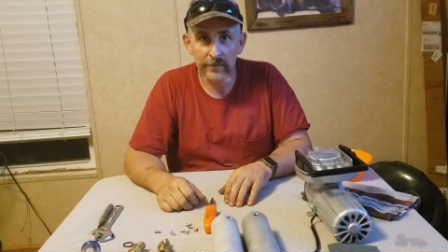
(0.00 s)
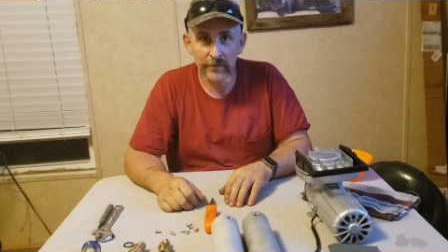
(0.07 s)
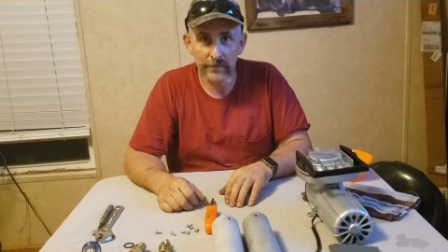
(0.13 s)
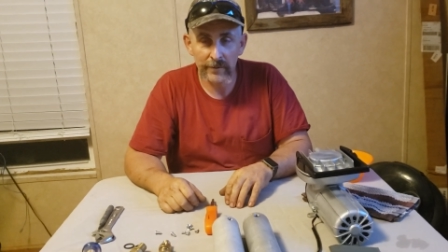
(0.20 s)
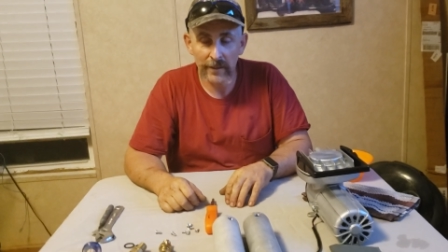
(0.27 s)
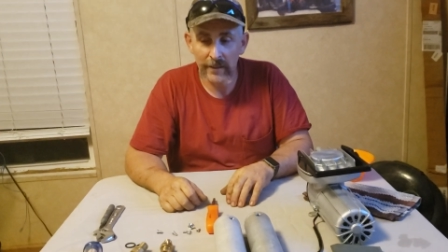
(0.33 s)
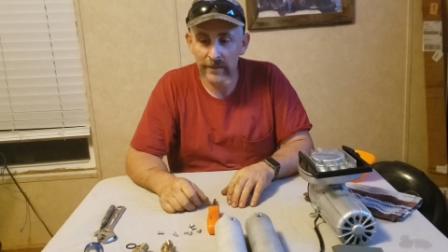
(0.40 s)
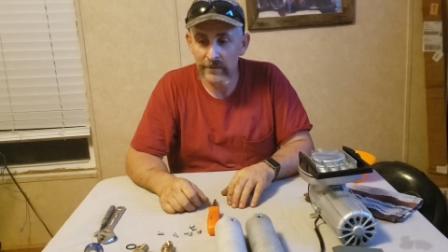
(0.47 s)
do
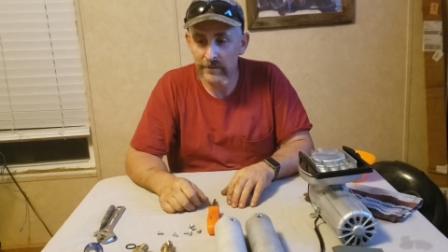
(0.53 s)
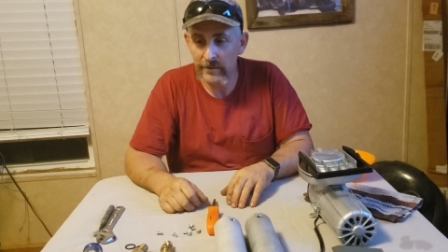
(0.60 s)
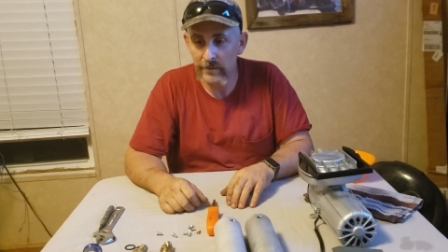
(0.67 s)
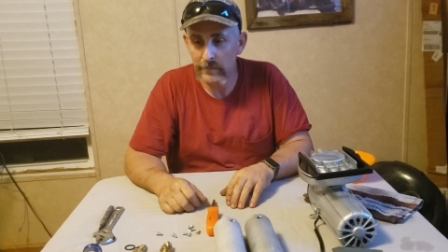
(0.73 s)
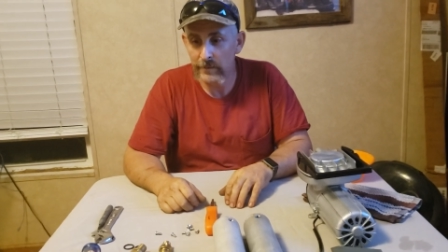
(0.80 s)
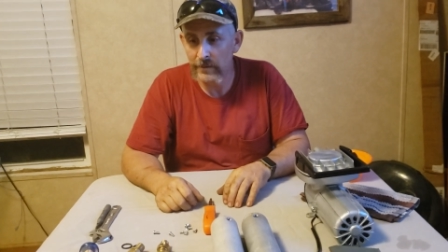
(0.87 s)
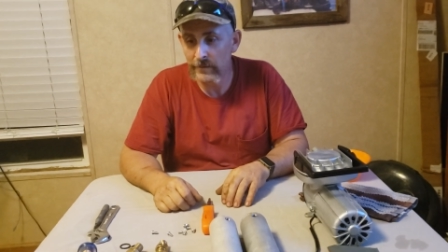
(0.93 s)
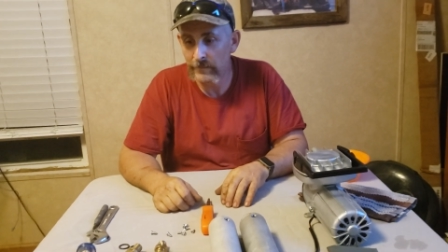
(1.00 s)
not
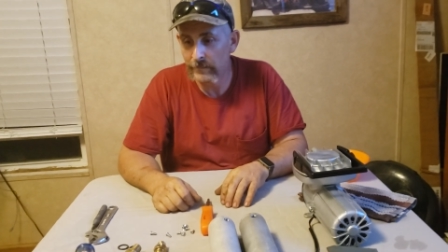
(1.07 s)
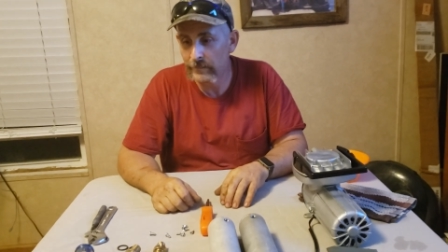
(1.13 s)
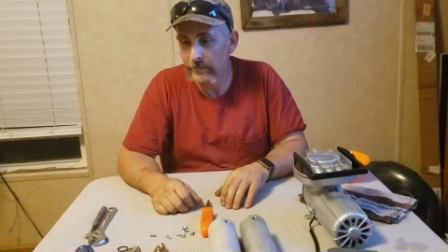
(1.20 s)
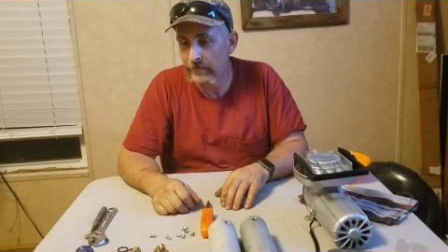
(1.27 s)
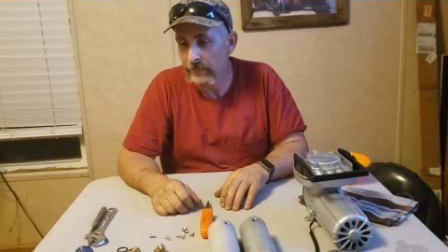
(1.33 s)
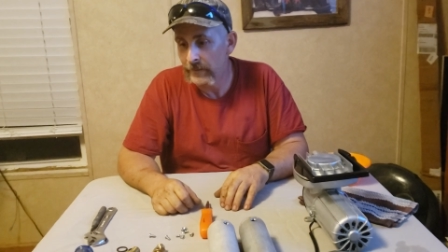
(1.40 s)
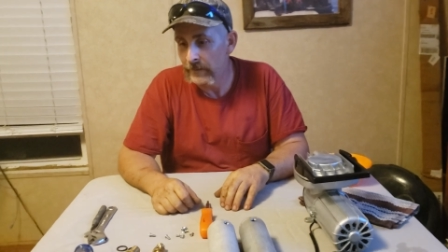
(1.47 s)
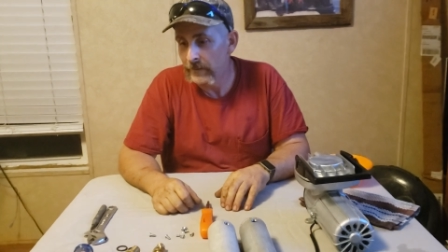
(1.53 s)
attempt it.
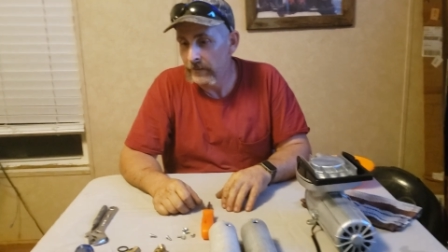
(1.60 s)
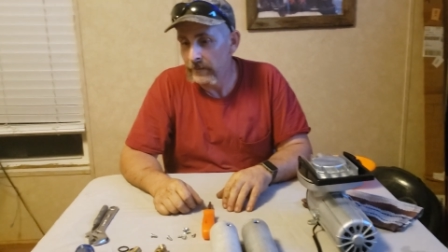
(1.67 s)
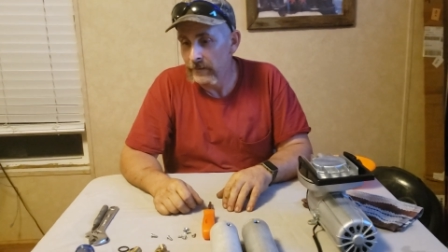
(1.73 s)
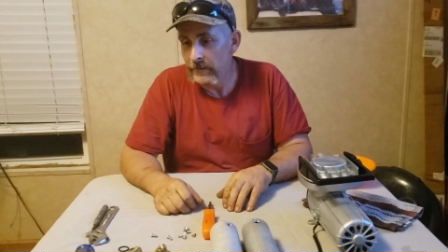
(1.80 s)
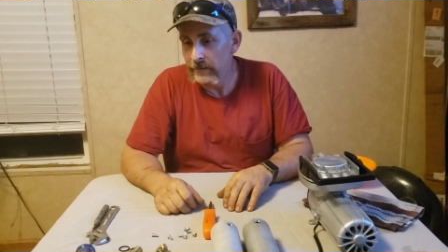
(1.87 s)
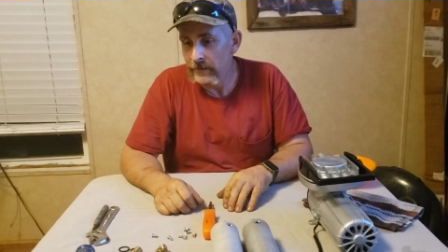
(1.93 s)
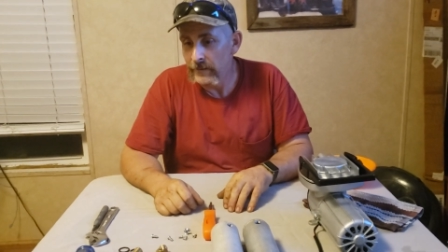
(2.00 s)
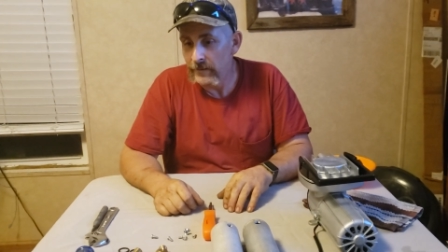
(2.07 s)

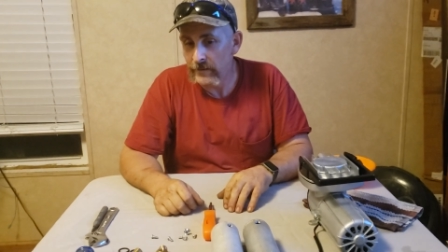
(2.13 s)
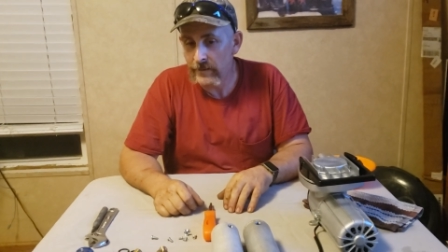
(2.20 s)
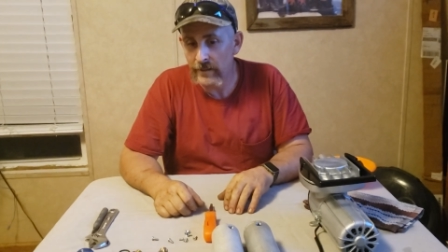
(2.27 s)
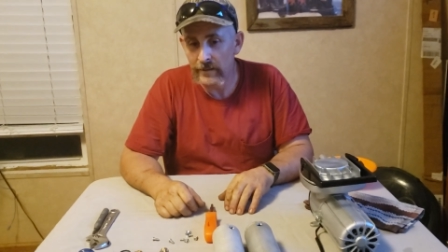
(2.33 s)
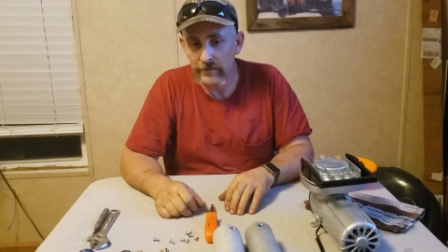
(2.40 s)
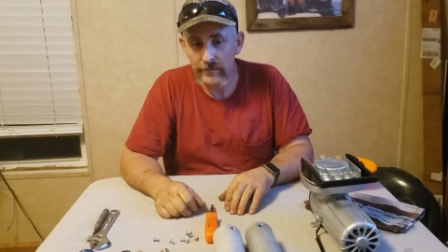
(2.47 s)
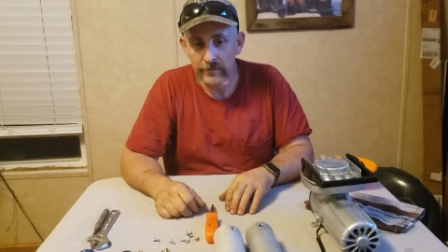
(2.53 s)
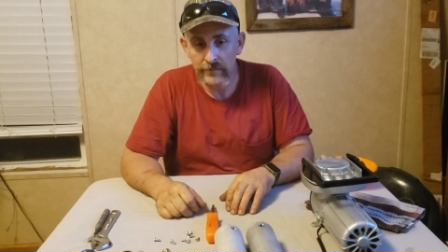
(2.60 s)

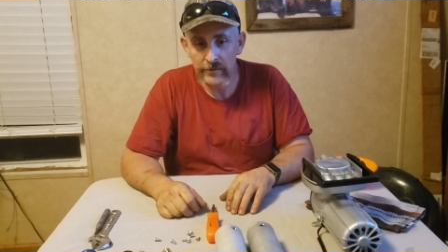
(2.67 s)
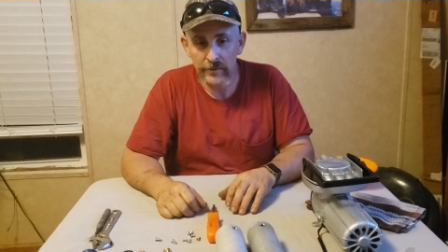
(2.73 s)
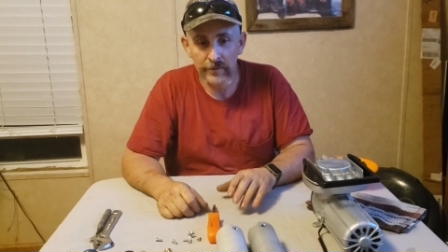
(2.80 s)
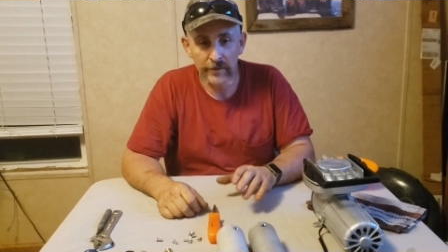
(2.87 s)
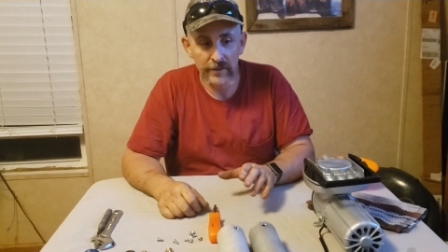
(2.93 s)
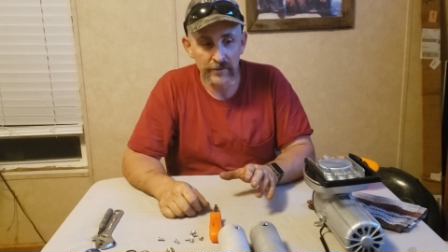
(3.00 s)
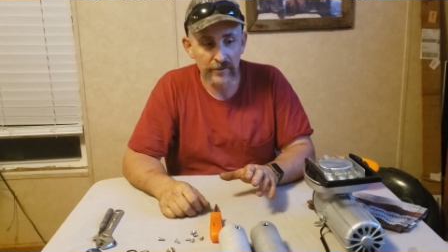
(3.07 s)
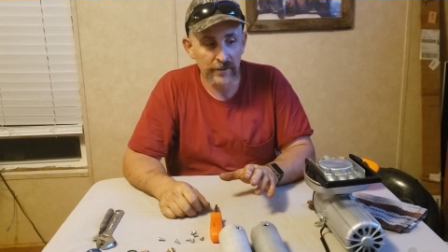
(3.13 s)
Okay, so
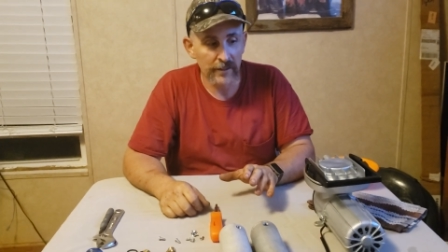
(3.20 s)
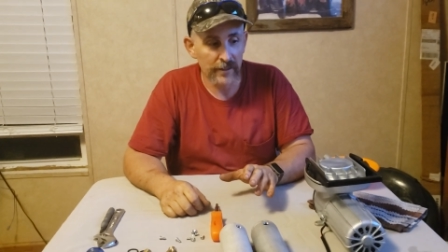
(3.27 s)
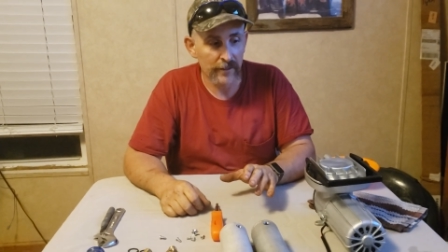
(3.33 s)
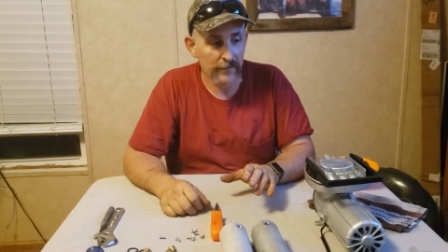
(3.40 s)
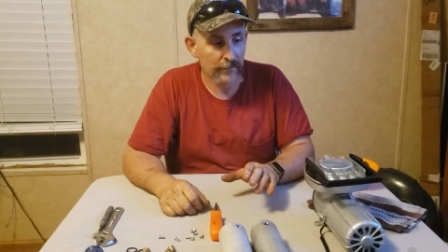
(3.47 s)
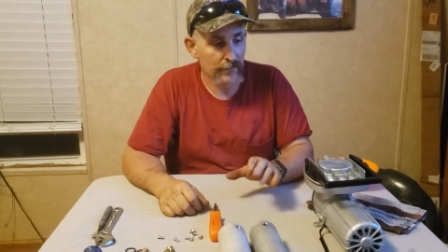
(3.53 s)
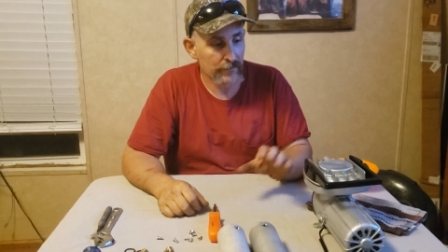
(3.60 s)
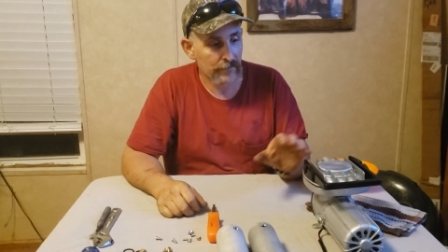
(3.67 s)
things you need.